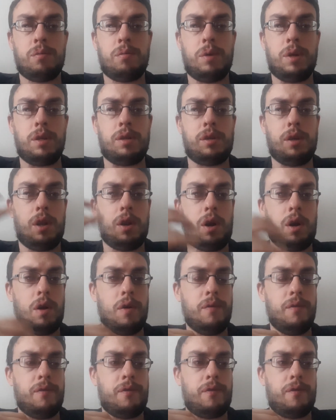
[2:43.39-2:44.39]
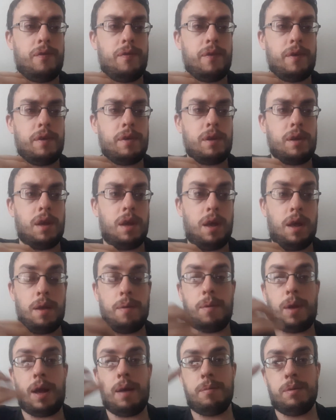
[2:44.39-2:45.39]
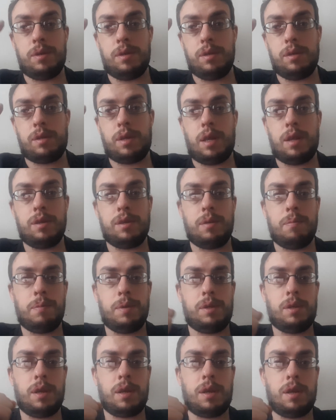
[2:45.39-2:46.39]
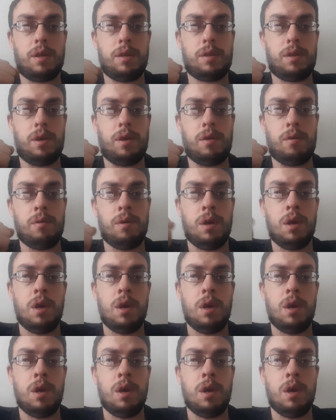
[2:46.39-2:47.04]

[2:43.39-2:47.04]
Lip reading: which a lot of Amazon sellers in particular do,